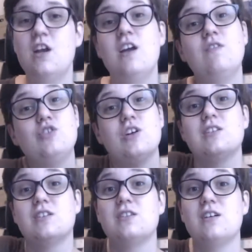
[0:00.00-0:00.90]
If you're
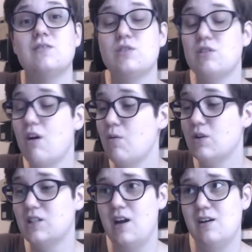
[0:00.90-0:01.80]
dressed as a Star
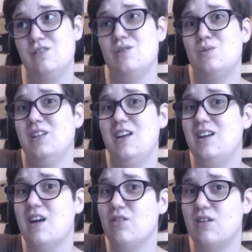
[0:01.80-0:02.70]
Wars character or really
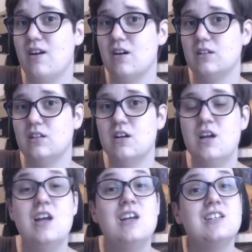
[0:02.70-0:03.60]
any other character,
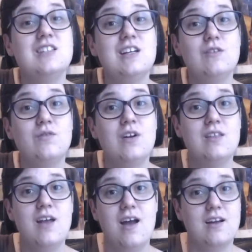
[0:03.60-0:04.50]
stand in front of
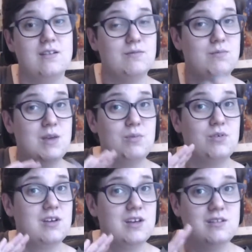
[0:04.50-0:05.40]
that and
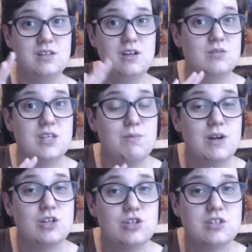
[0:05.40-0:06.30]
people can, you know, take
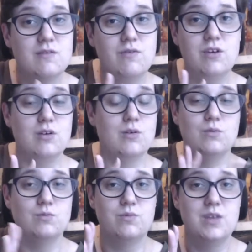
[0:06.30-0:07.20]
pictures of you,
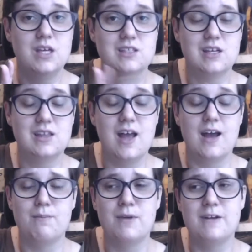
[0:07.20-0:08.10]
things like
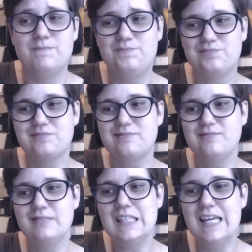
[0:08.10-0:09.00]
that. But
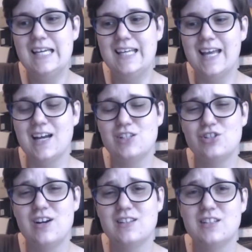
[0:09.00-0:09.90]
yeah,
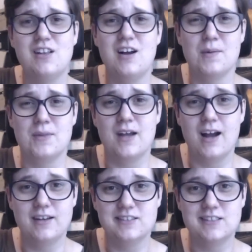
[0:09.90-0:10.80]
try not to clog up the
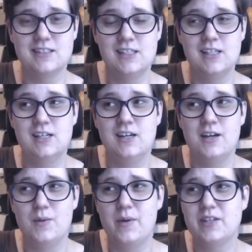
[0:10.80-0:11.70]
aisles.
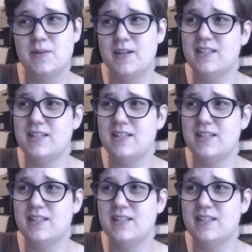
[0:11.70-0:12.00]
We also had a